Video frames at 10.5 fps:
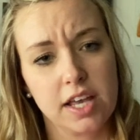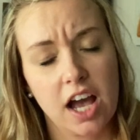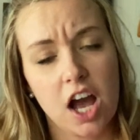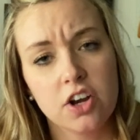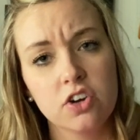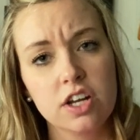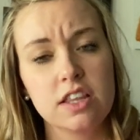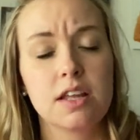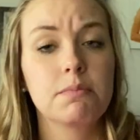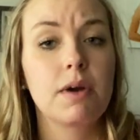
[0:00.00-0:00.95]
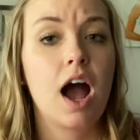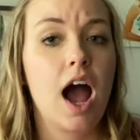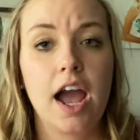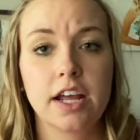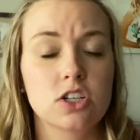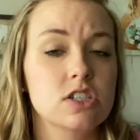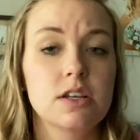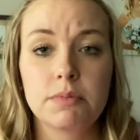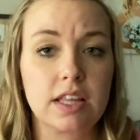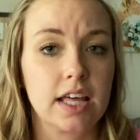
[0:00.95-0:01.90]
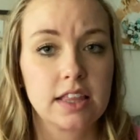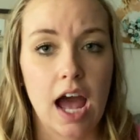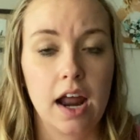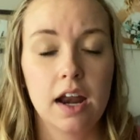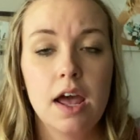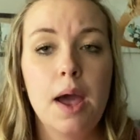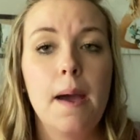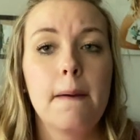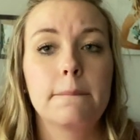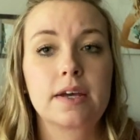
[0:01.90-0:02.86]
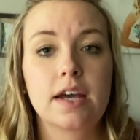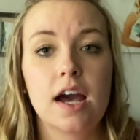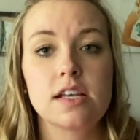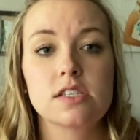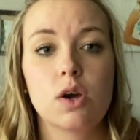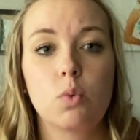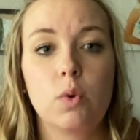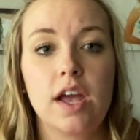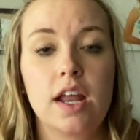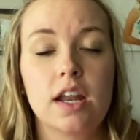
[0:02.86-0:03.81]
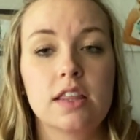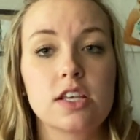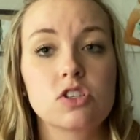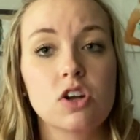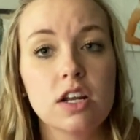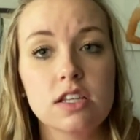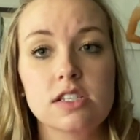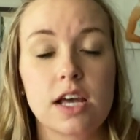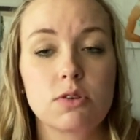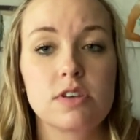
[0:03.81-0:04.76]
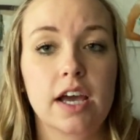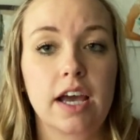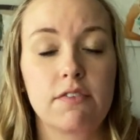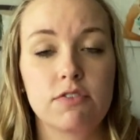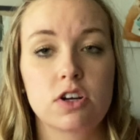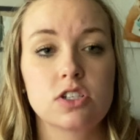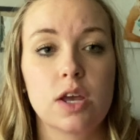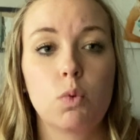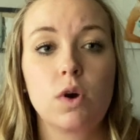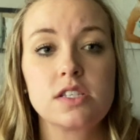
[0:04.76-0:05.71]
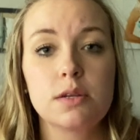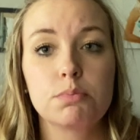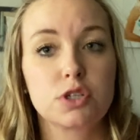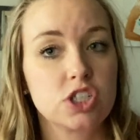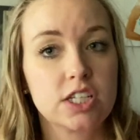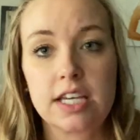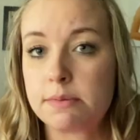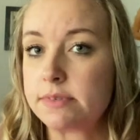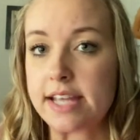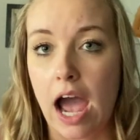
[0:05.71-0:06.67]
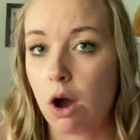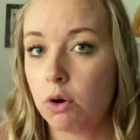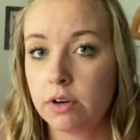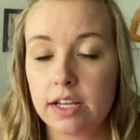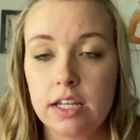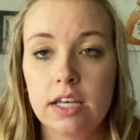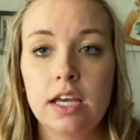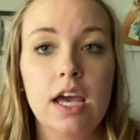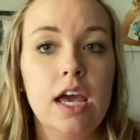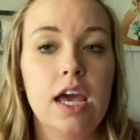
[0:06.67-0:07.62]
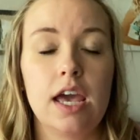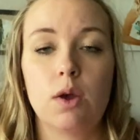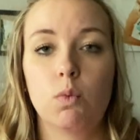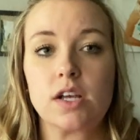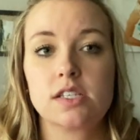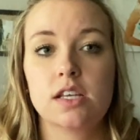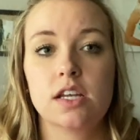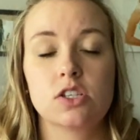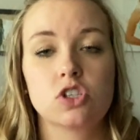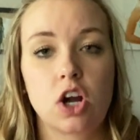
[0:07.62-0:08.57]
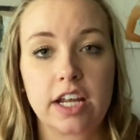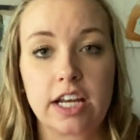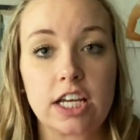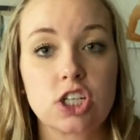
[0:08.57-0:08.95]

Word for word: like underneath and behind or something like that. Because when they started the Cytotec at first, it wasn't pushing him down any. It wasn't starting any